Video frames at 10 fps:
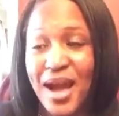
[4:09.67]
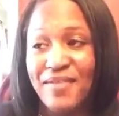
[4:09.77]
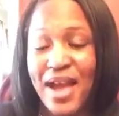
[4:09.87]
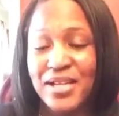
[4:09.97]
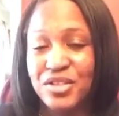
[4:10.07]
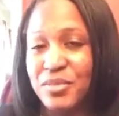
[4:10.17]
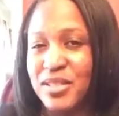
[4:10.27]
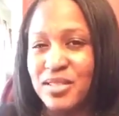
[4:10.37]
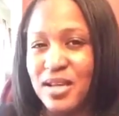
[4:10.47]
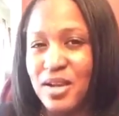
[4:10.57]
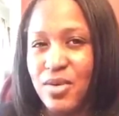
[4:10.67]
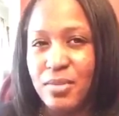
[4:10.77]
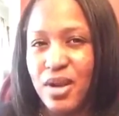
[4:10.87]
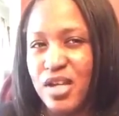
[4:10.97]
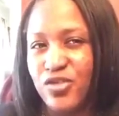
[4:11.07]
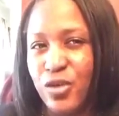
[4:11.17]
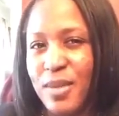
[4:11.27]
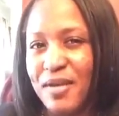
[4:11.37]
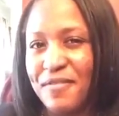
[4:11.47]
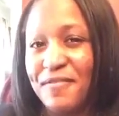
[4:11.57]
I've actually been studying webinars for
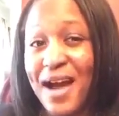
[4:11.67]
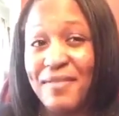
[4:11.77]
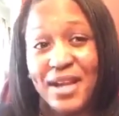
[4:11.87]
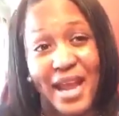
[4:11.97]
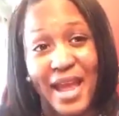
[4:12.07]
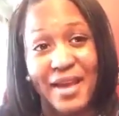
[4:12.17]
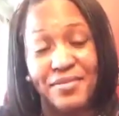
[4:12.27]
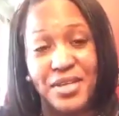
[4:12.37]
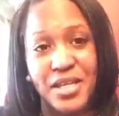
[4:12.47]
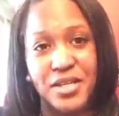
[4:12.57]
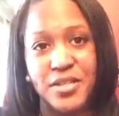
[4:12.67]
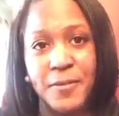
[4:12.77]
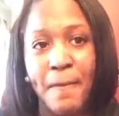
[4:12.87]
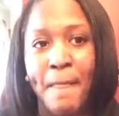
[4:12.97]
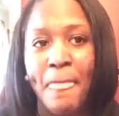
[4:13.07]
about 5.5 years.